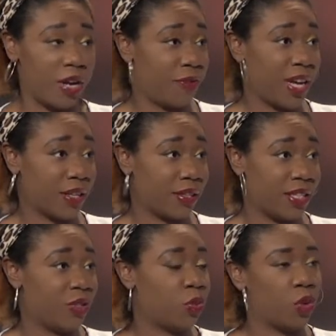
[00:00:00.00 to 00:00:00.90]

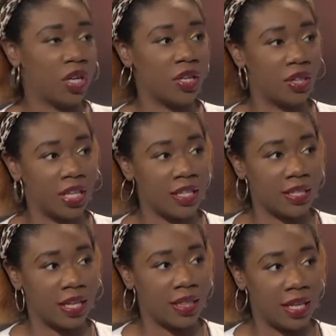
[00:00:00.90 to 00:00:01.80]
faculties, what are things
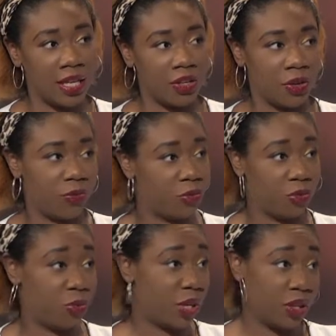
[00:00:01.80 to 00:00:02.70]
that they can do
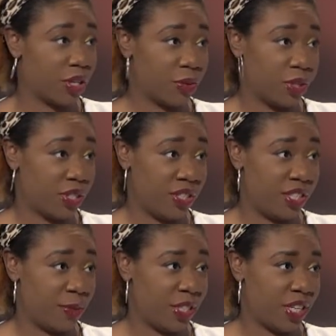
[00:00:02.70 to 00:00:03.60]
when looking to
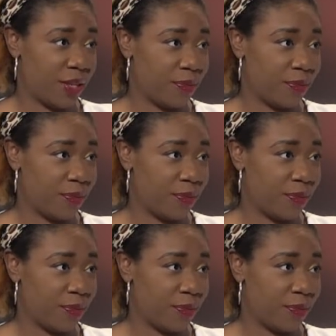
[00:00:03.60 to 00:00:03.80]
CMHA?